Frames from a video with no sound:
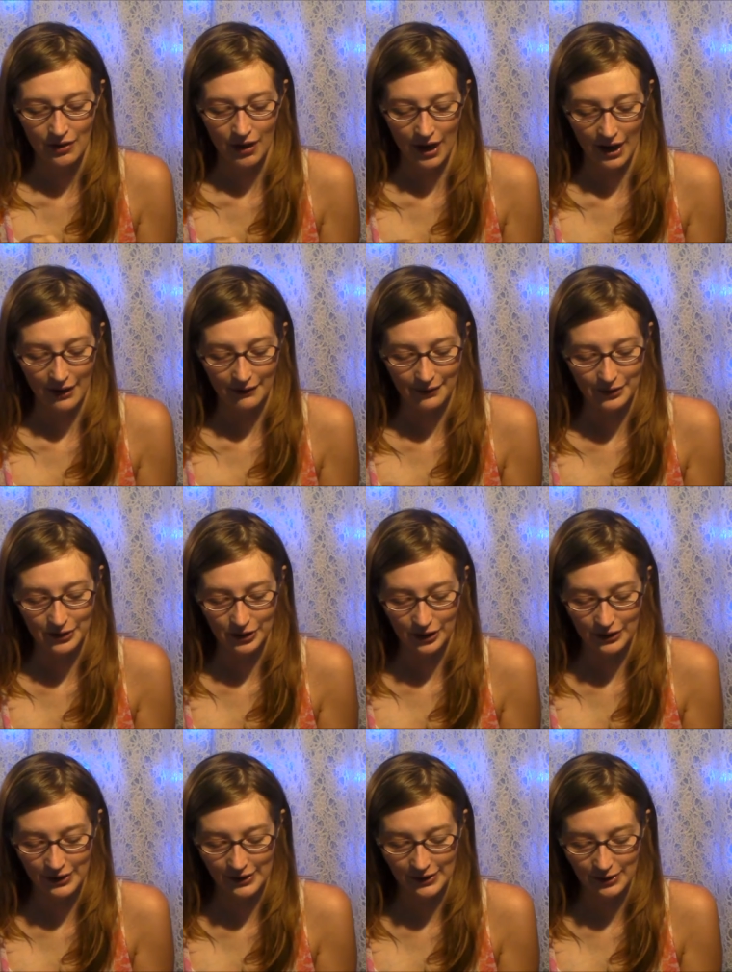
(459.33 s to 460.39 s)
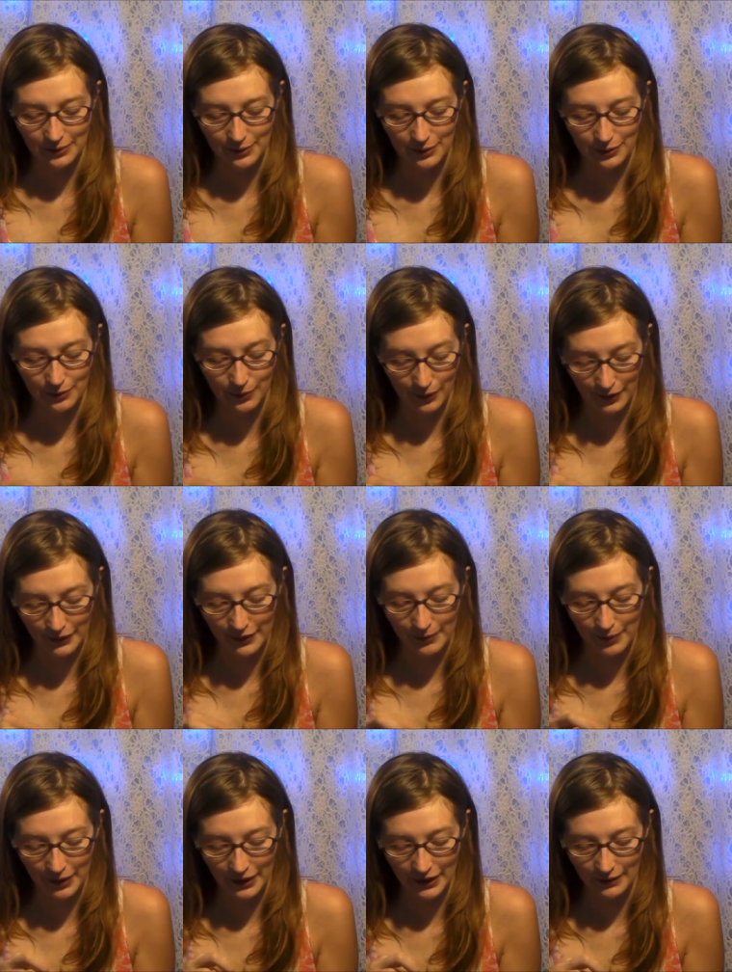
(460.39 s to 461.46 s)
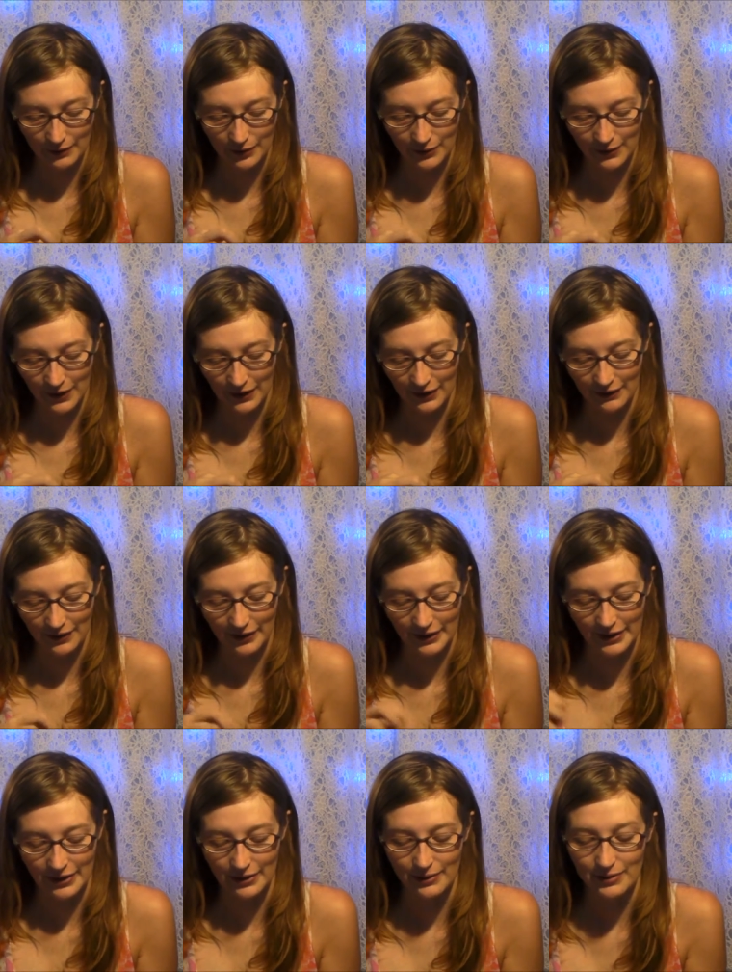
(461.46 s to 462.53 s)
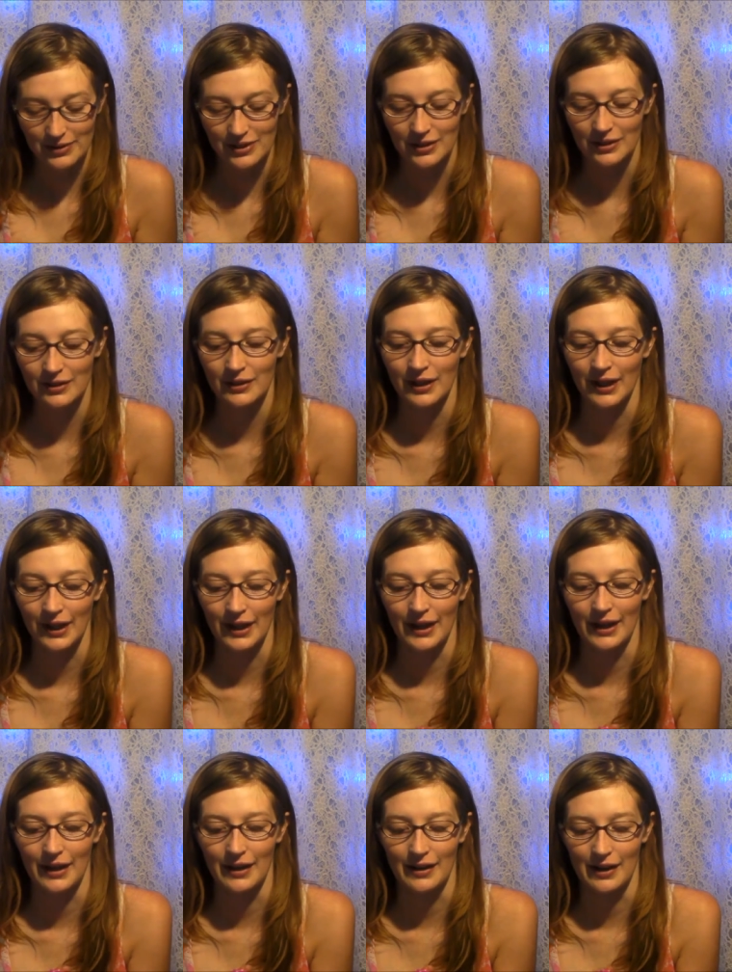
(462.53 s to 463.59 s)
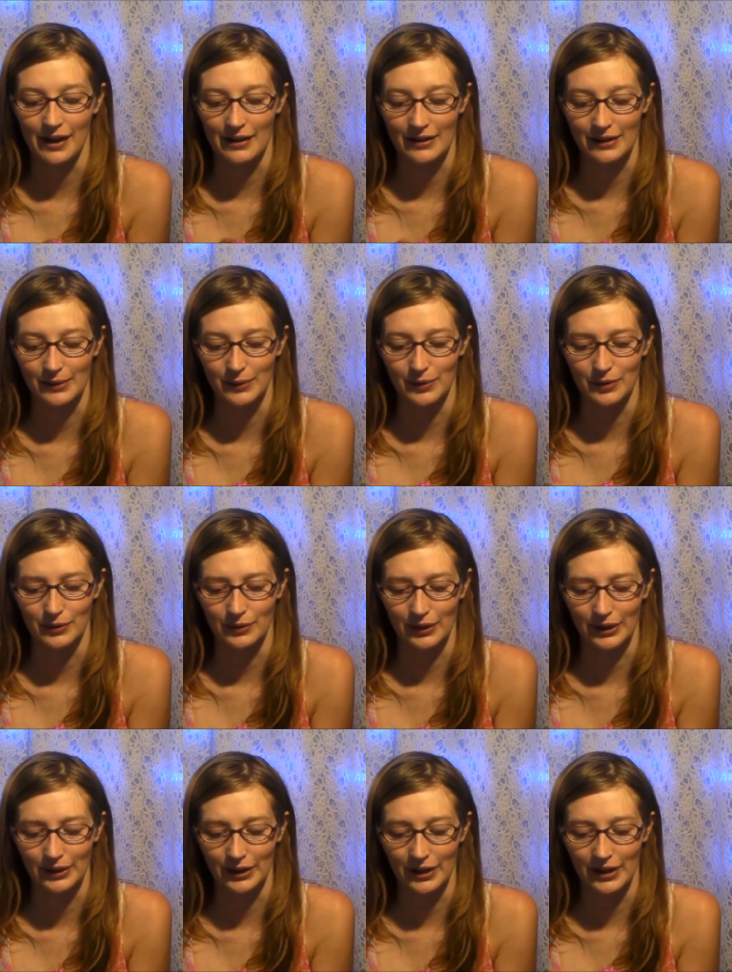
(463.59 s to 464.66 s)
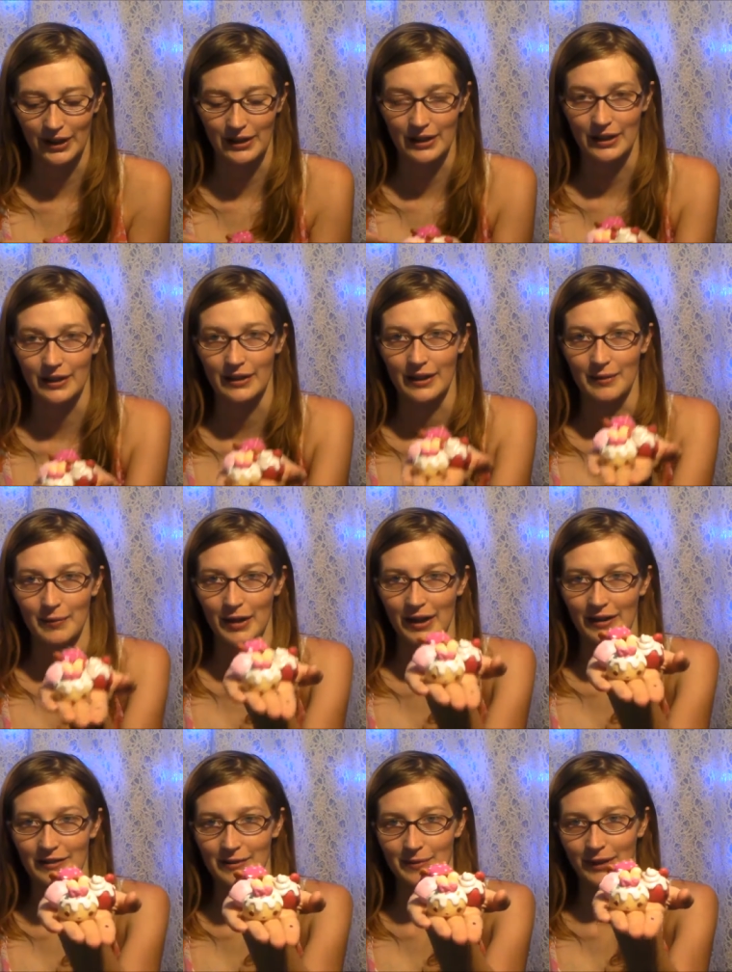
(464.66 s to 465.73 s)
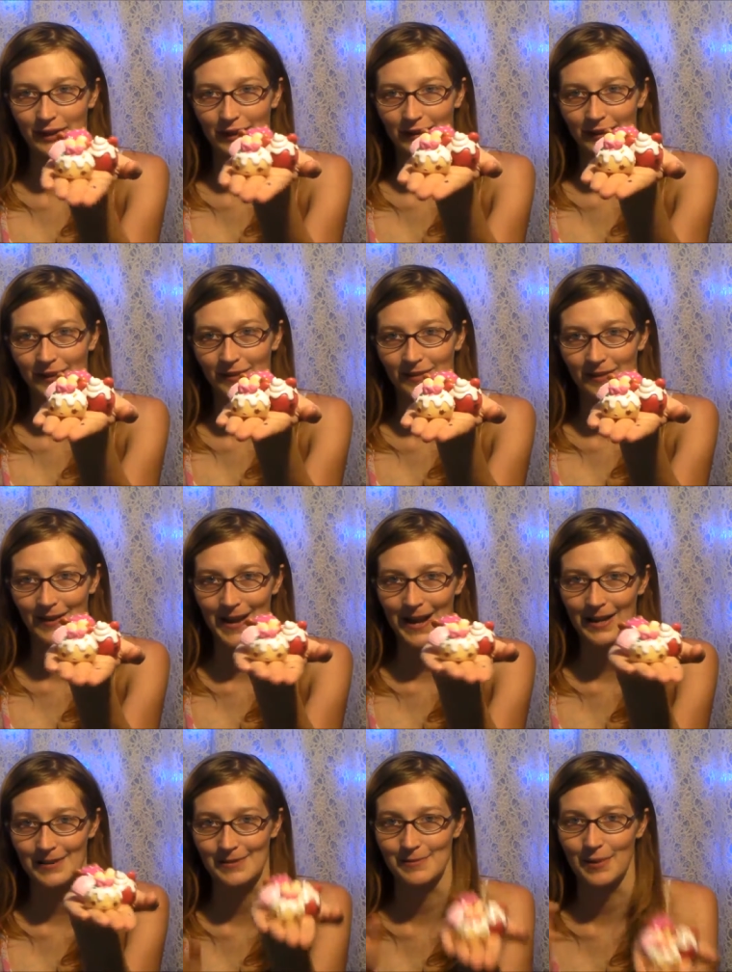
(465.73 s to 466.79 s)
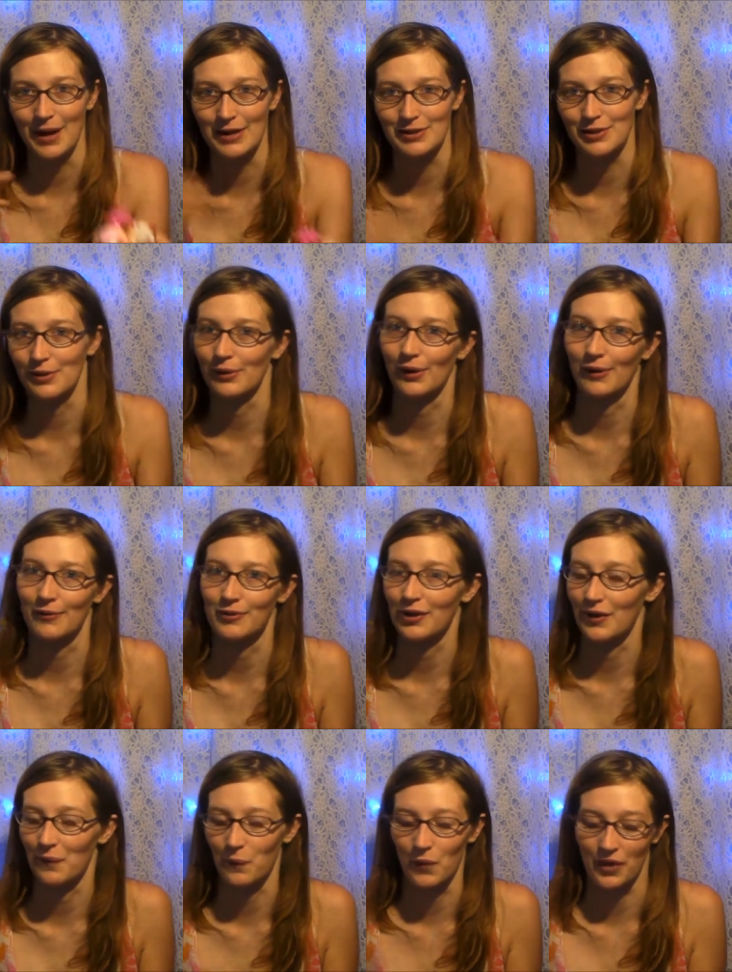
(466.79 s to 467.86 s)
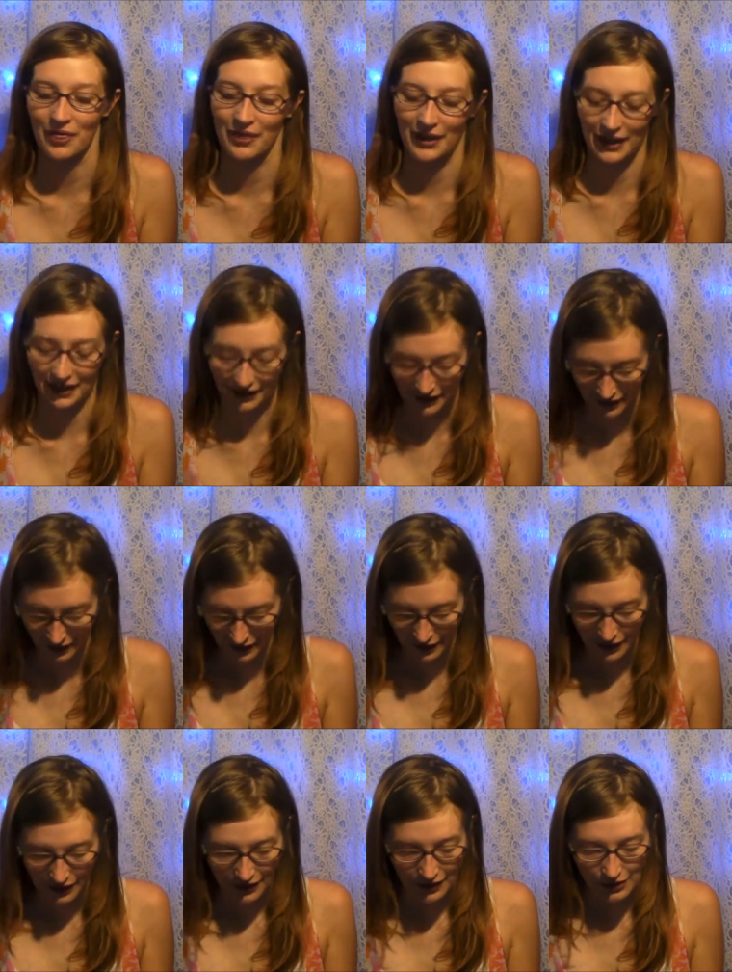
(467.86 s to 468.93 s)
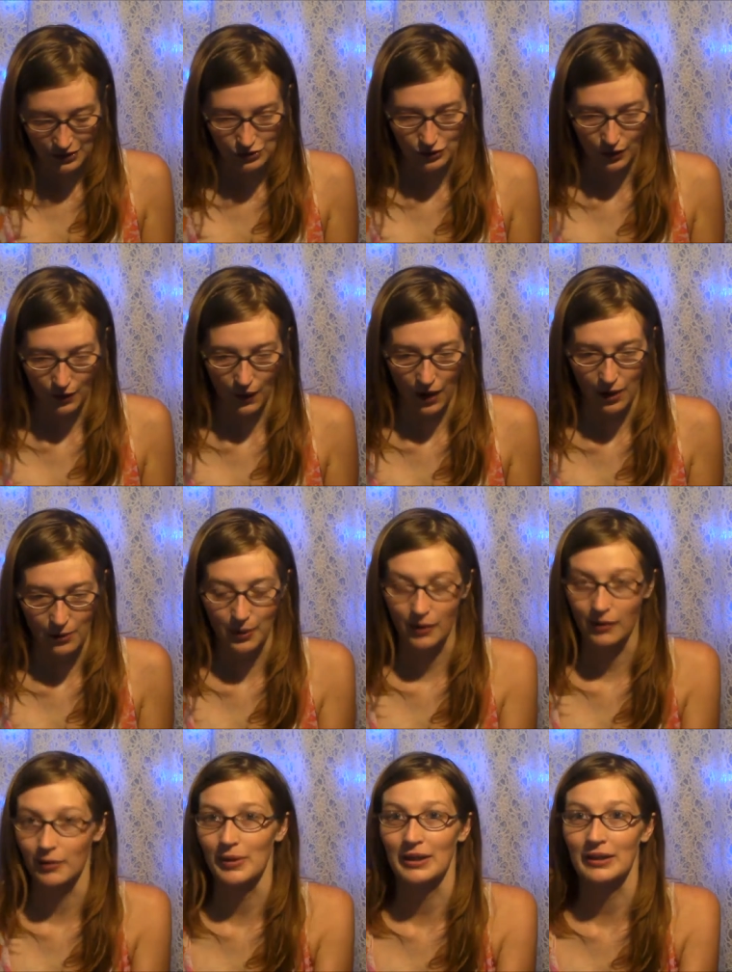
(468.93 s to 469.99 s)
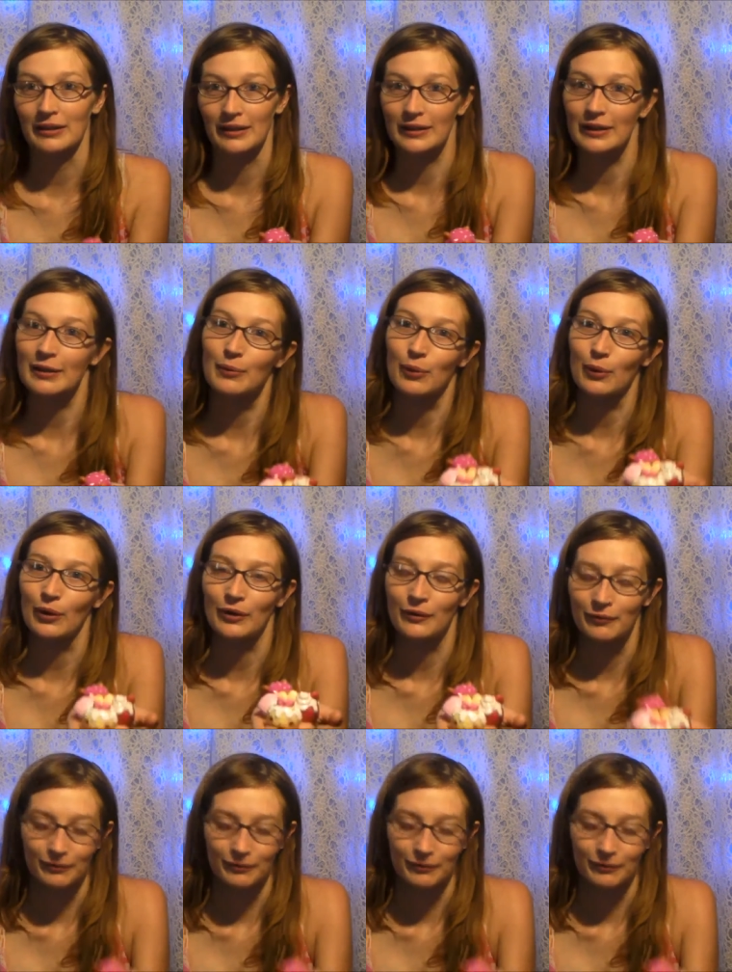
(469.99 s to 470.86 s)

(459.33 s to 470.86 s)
I for sure think this was worth the money and was very, very cute. And I think was a really great idea. They made something like this that has my two loves in one thing. So I'll probably be collecting more.